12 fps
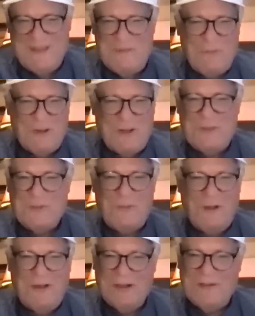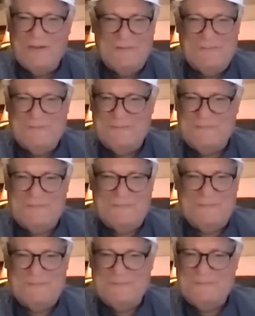What do you want?
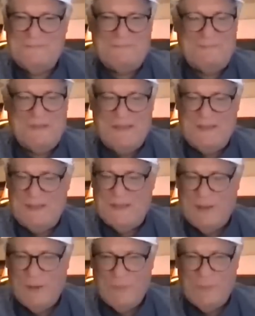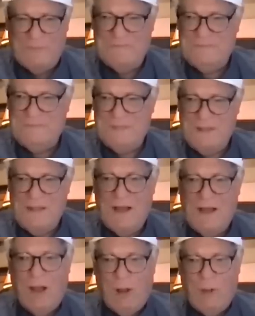You know,
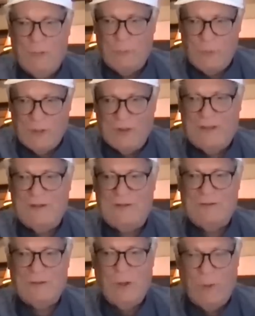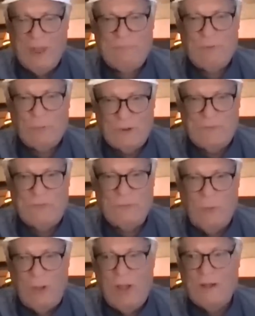are you willing to go after what you
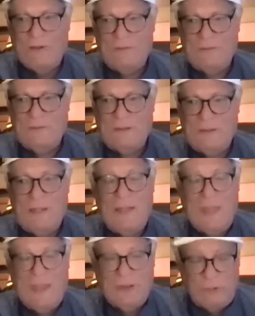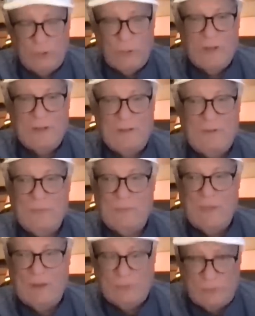want and do it
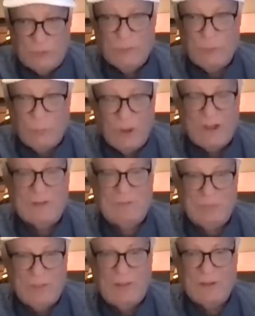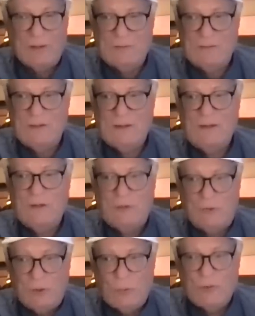and do the right thing?
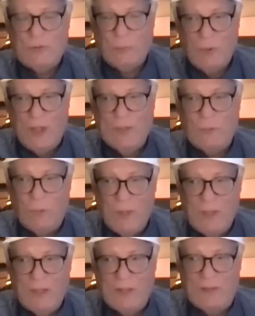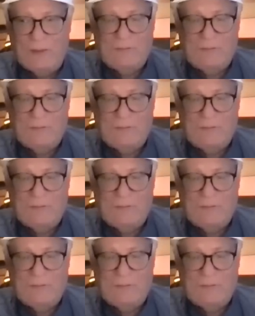Do it the right way.